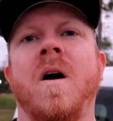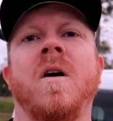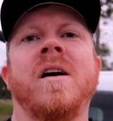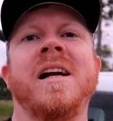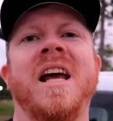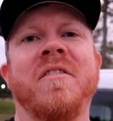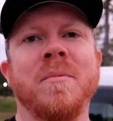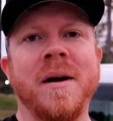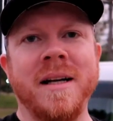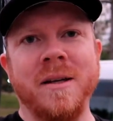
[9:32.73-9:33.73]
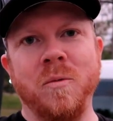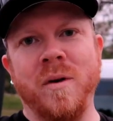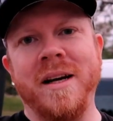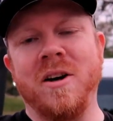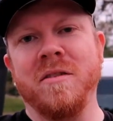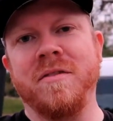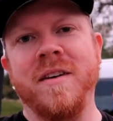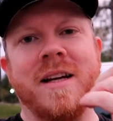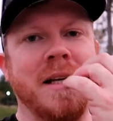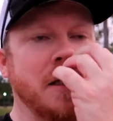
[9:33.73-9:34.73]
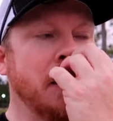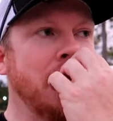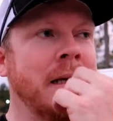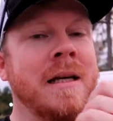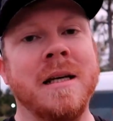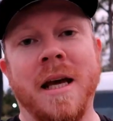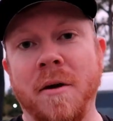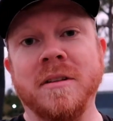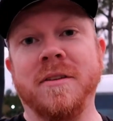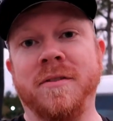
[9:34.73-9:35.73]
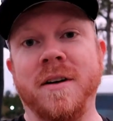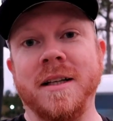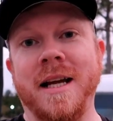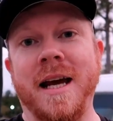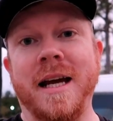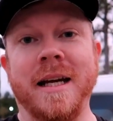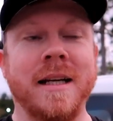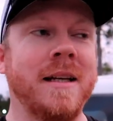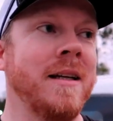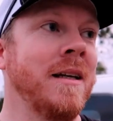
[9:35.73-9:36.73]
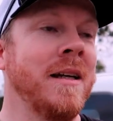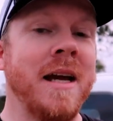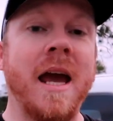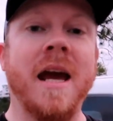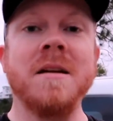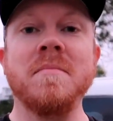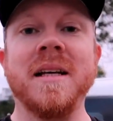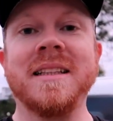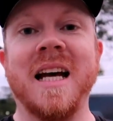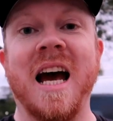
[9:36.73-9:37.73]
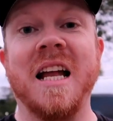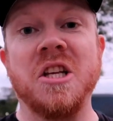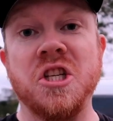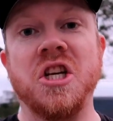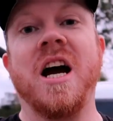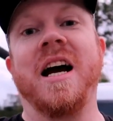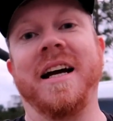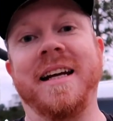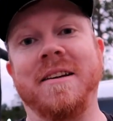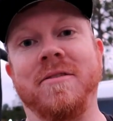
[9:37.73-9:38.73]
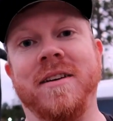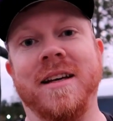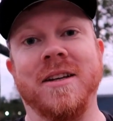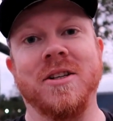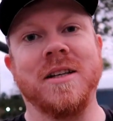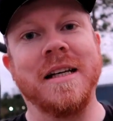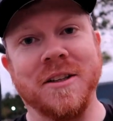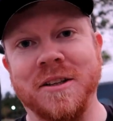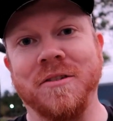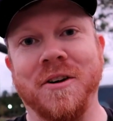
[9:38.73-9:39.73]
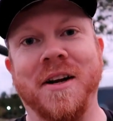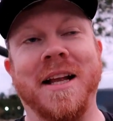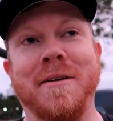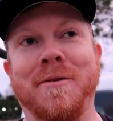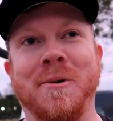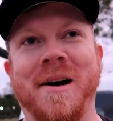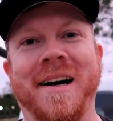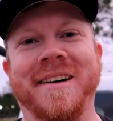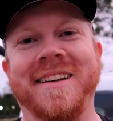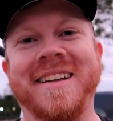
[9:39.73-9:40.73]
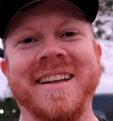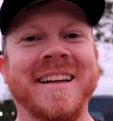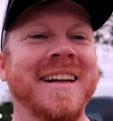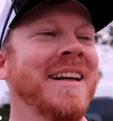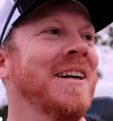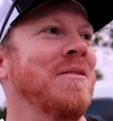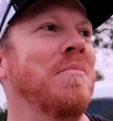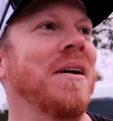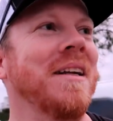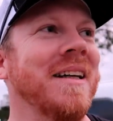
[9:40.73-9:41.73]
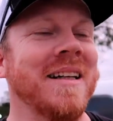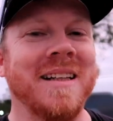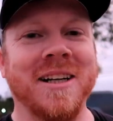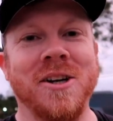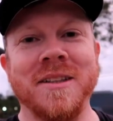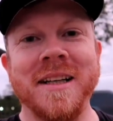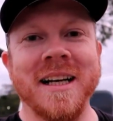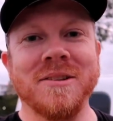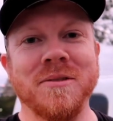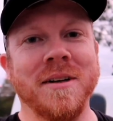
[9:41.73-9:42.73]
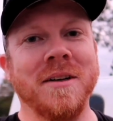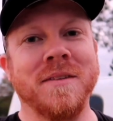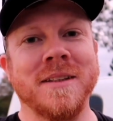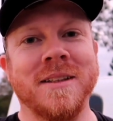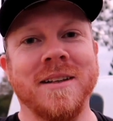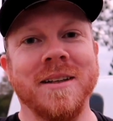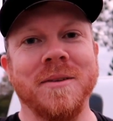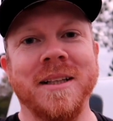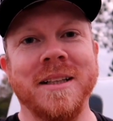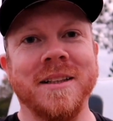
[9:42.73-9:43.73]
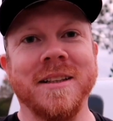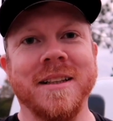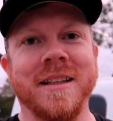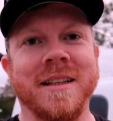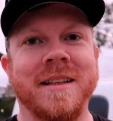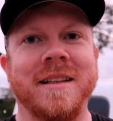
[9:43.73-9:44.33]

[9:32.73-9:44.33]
All right, everybody, we are finished. It was a fun day. Ed missed a giant fish. He's going to regret that for a while. But I caught a nice one right off the start. We did good.